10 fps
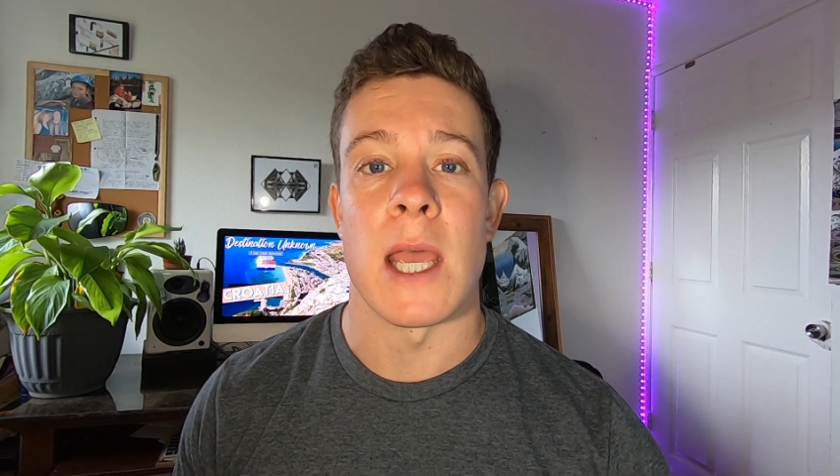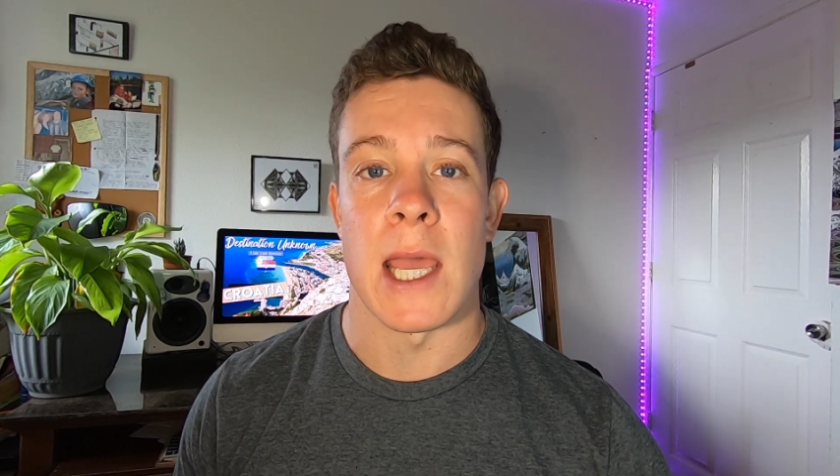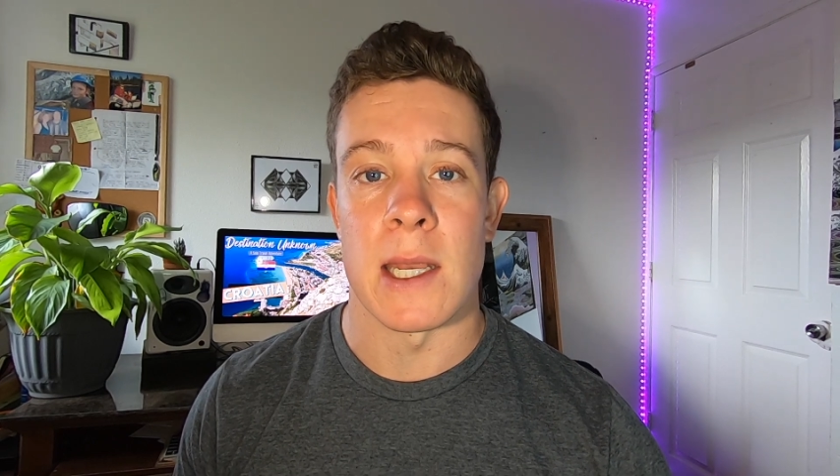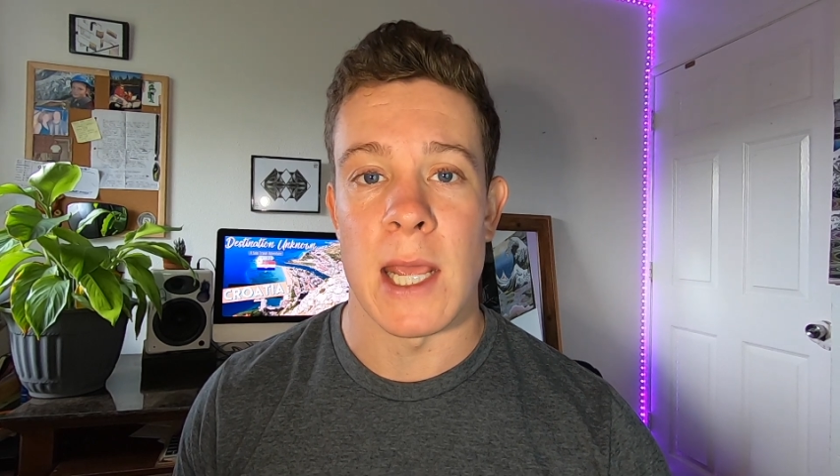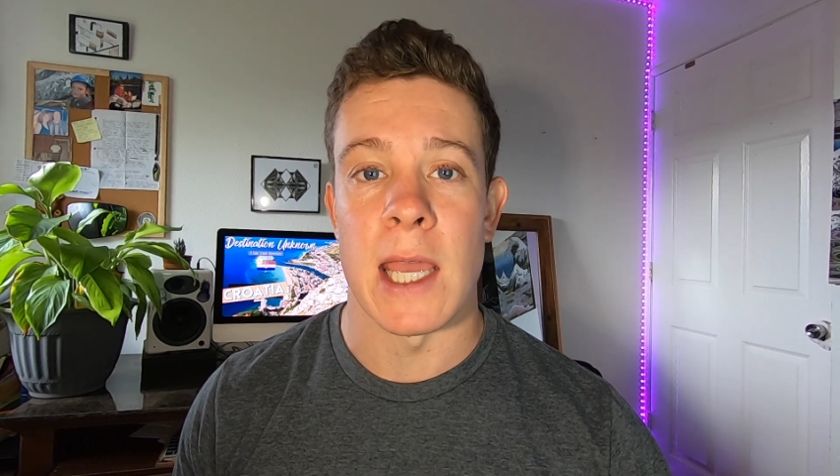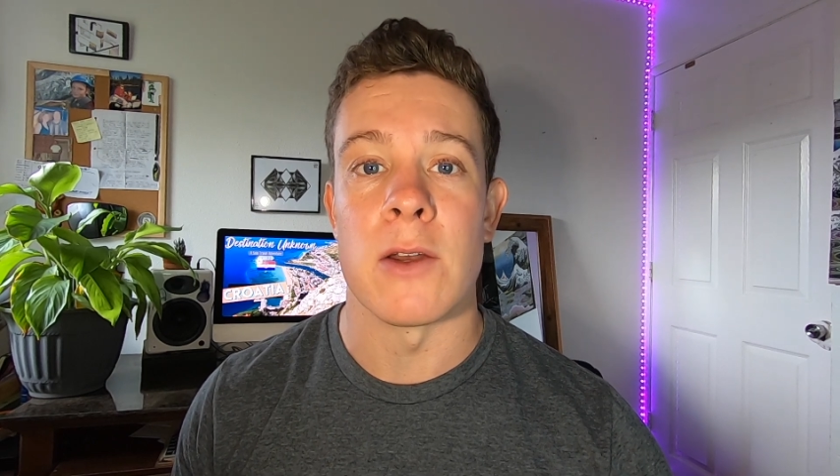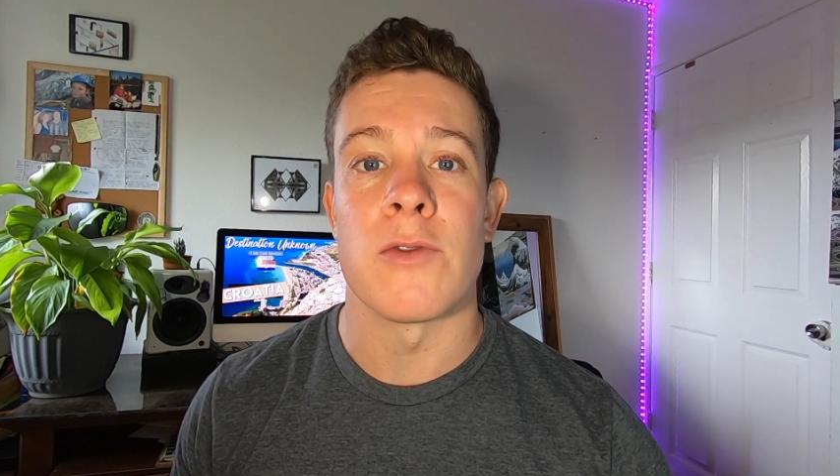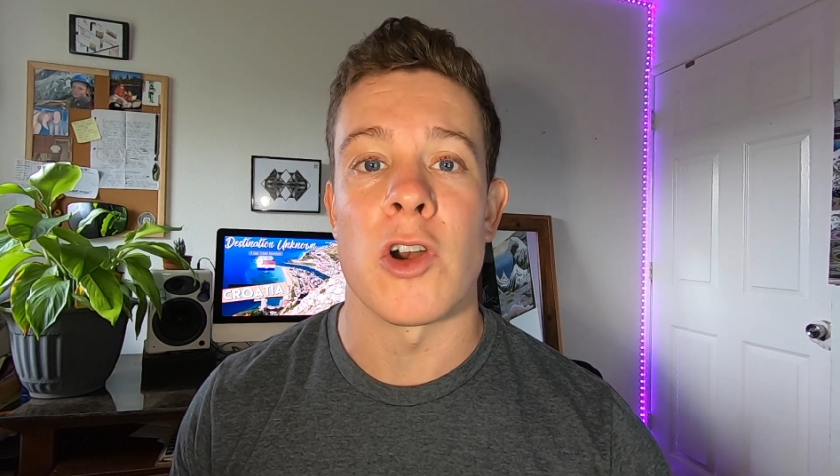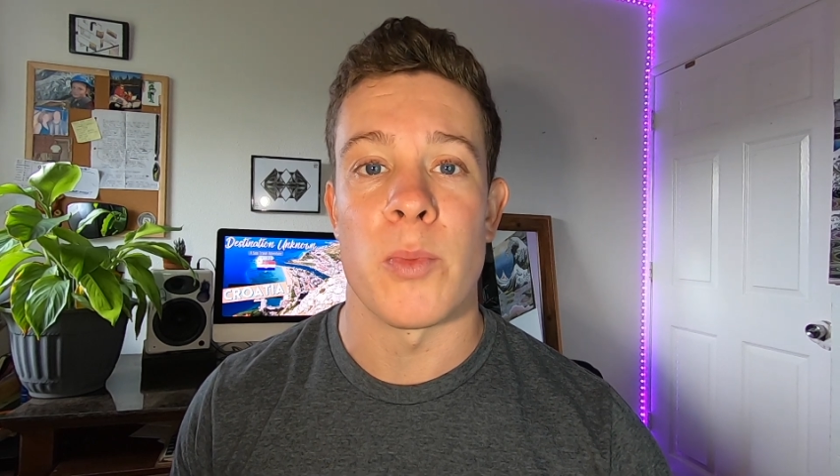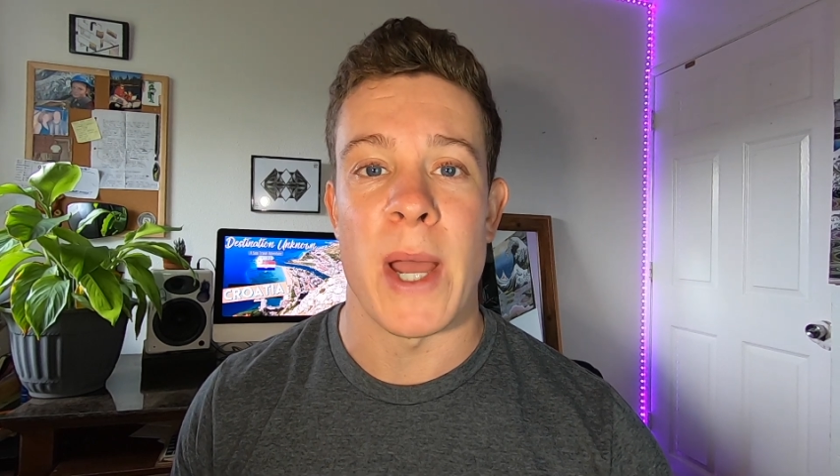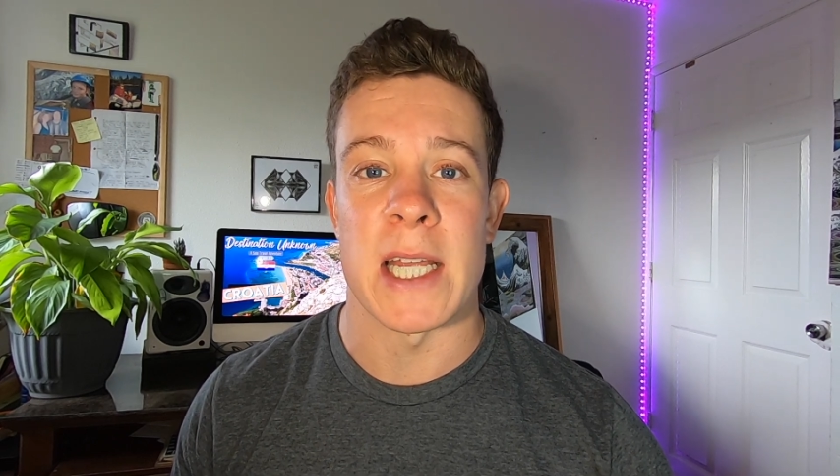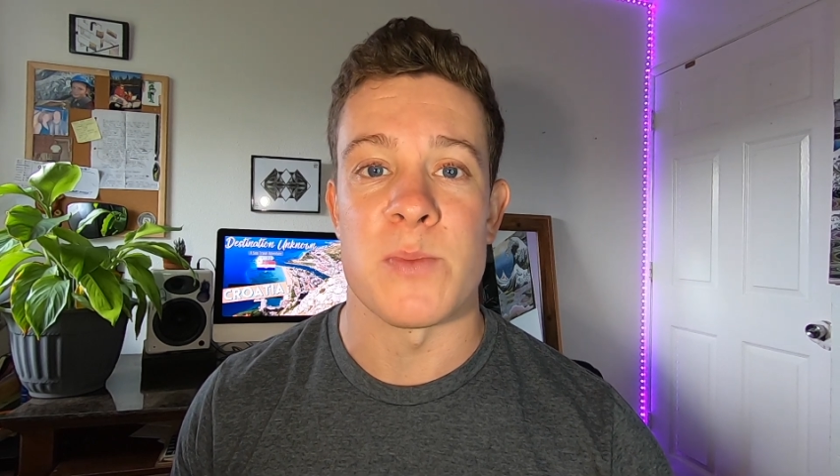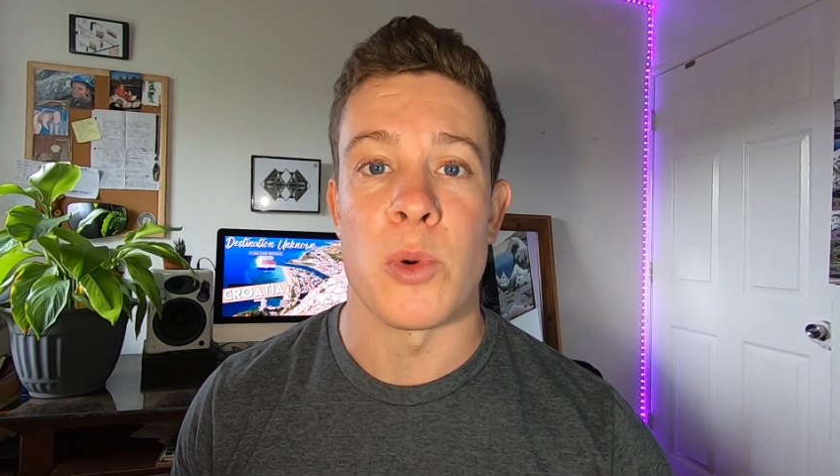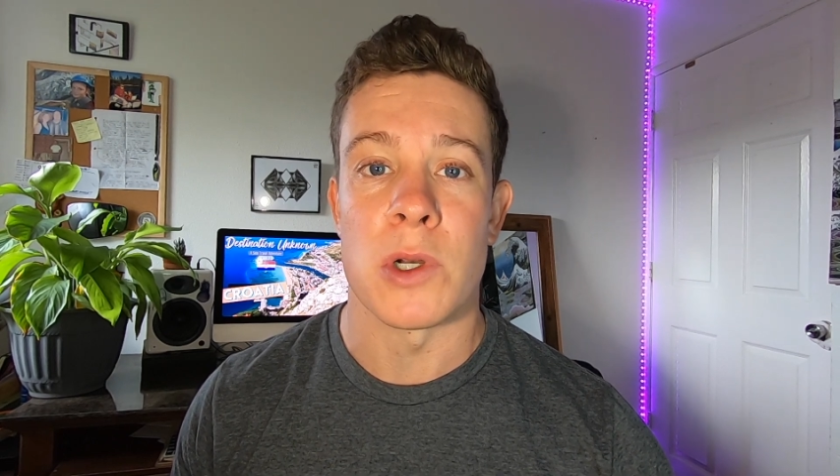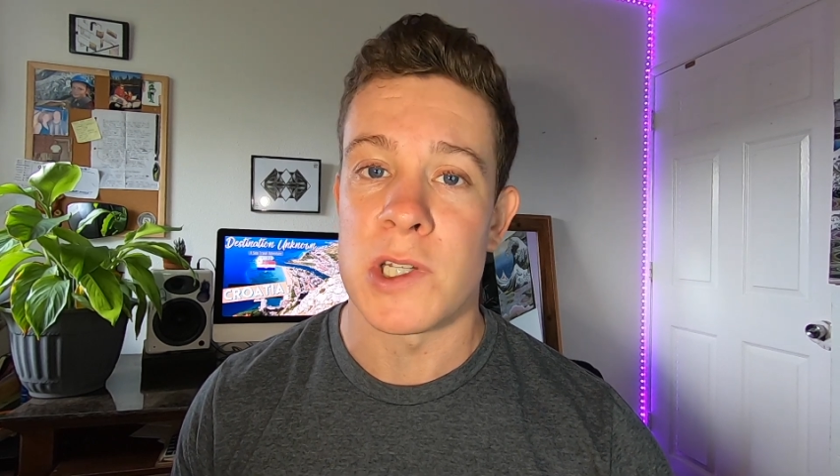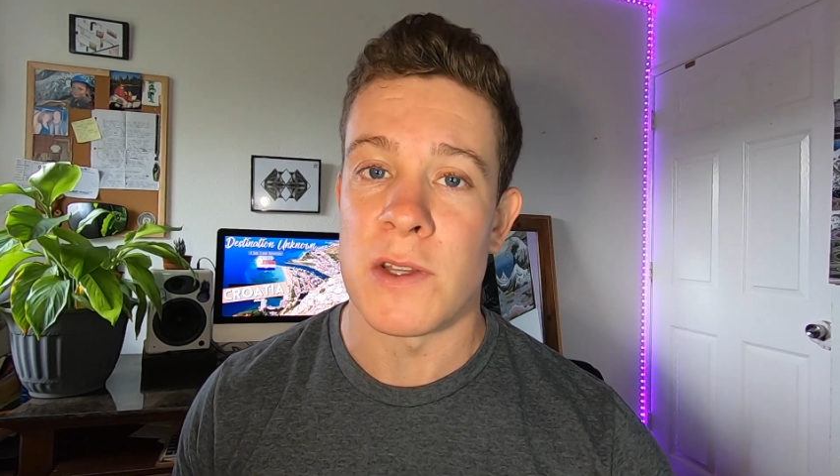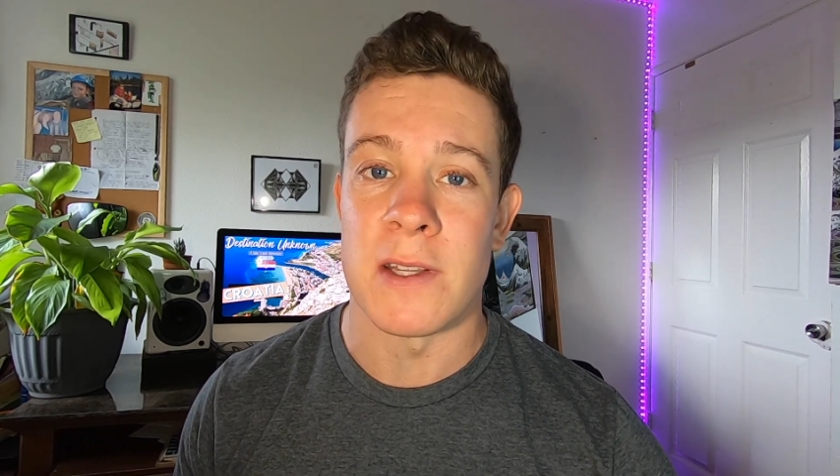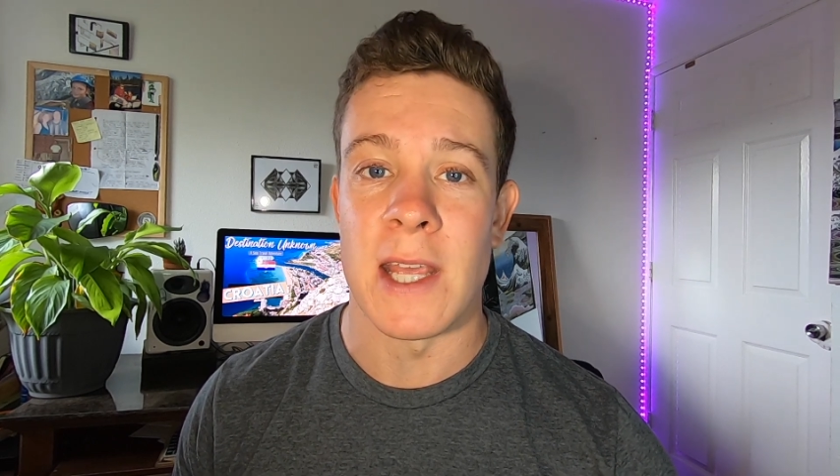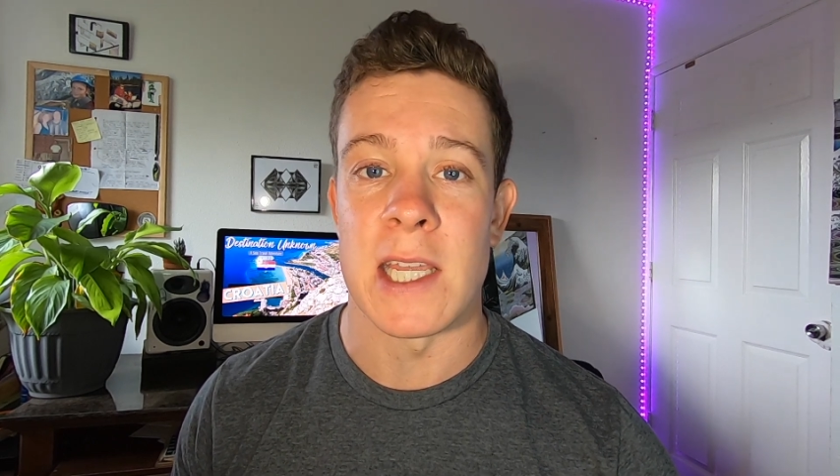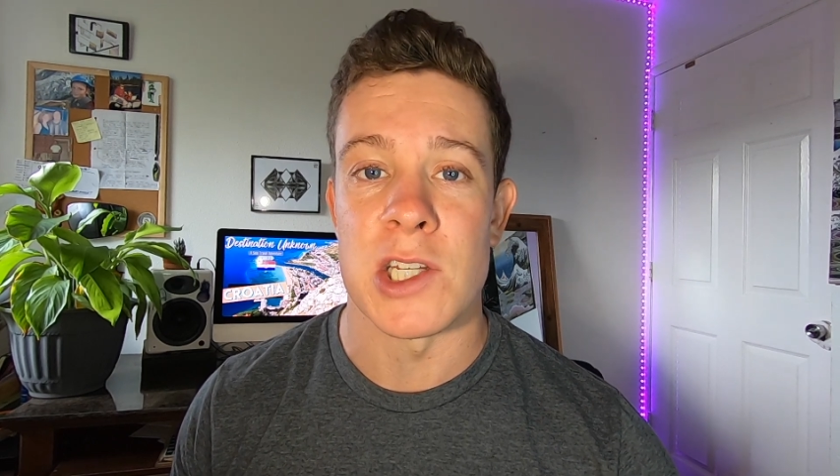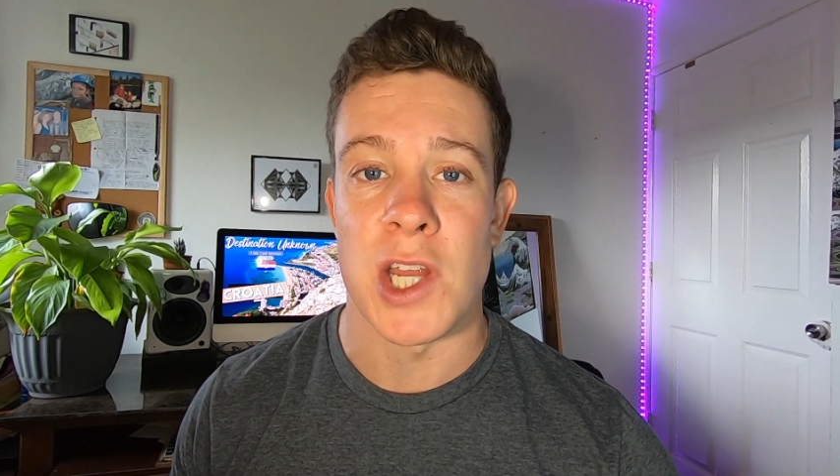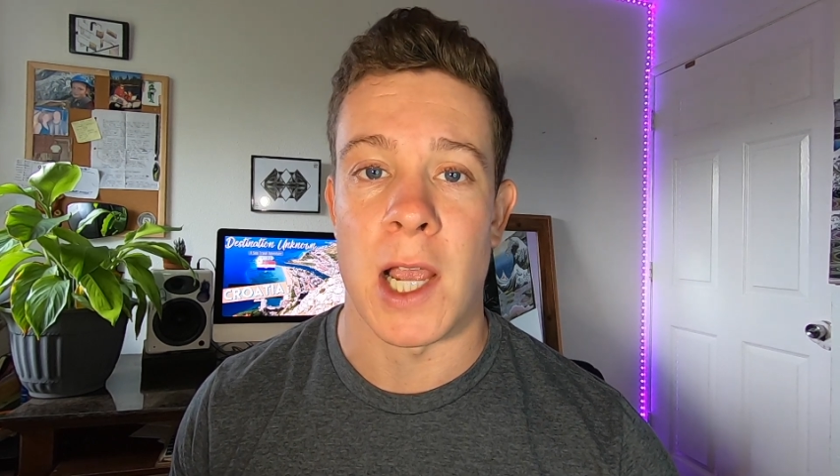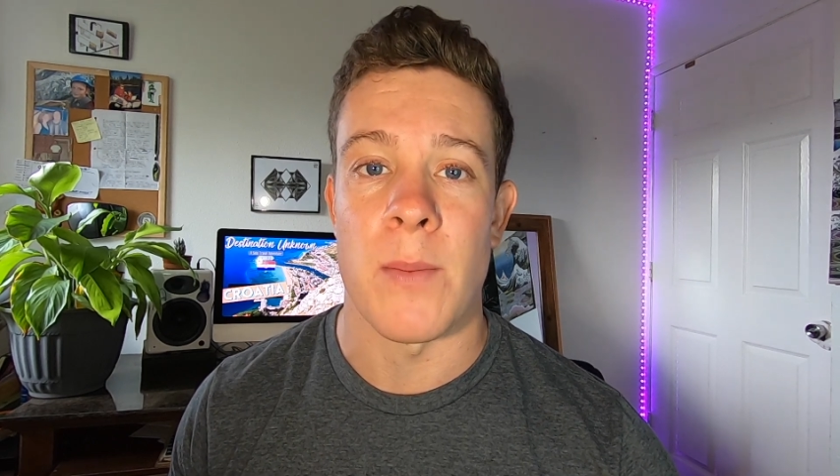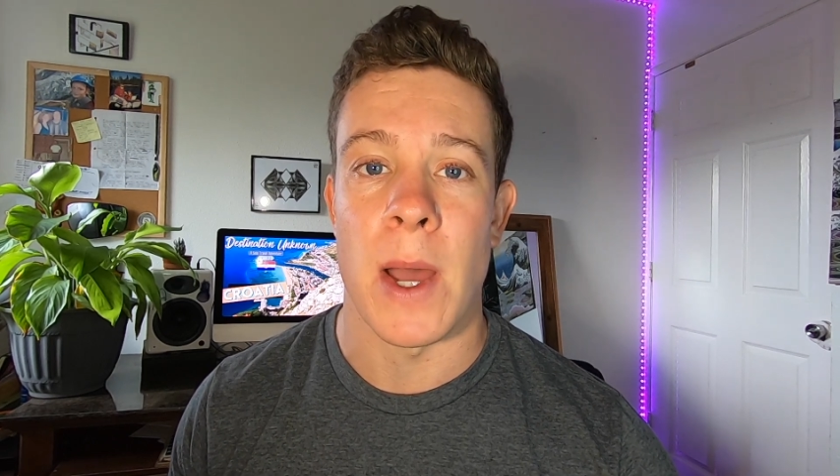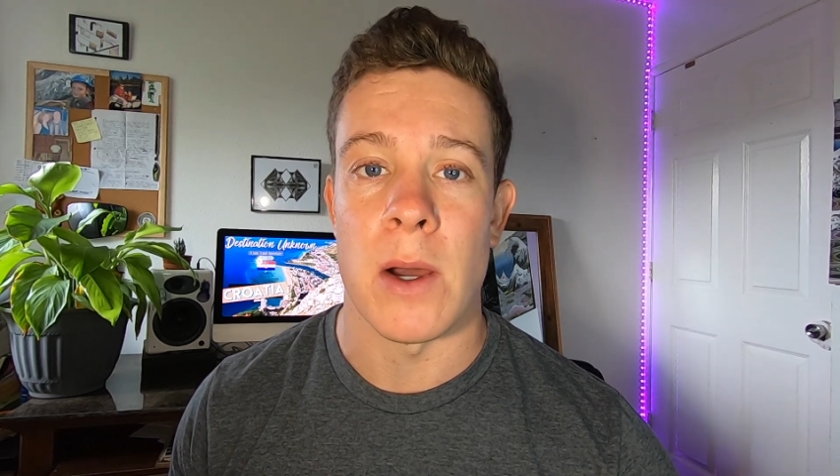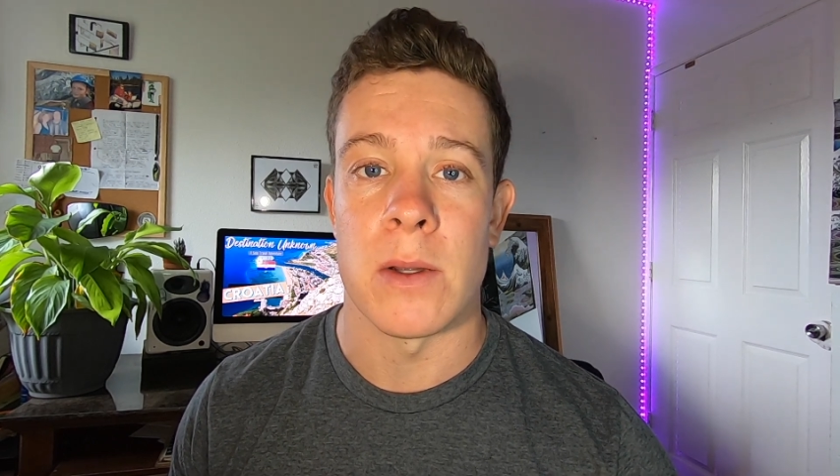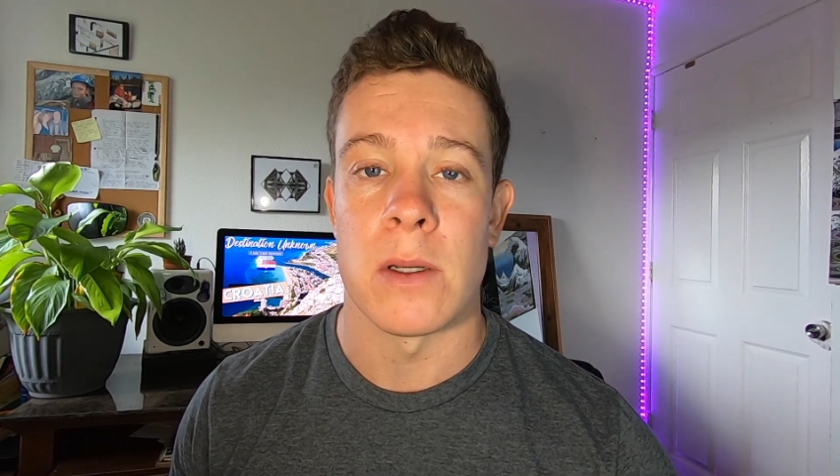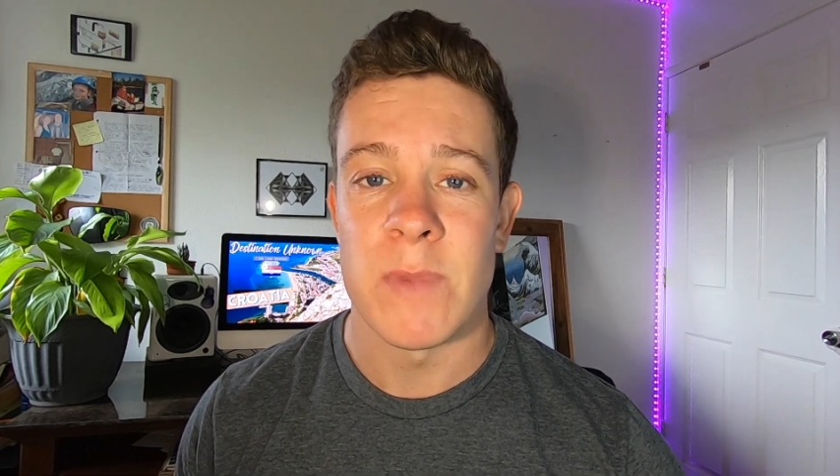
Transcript: and hand over our passports so that they could check them out.